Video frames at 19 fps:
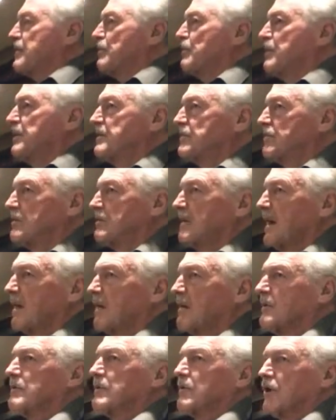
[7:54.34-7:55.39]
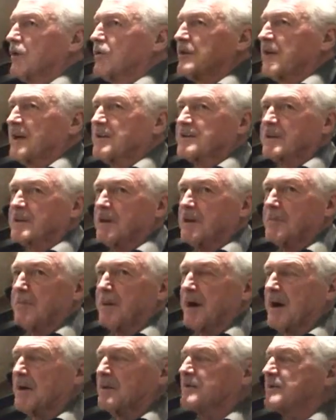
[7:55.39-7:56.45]
than we do now, low density
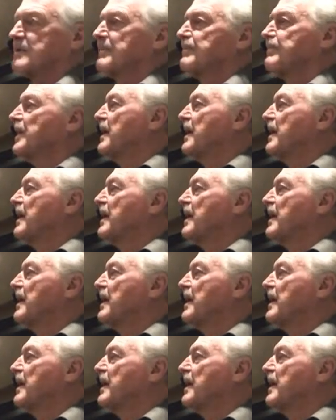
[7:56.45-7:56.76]
parts,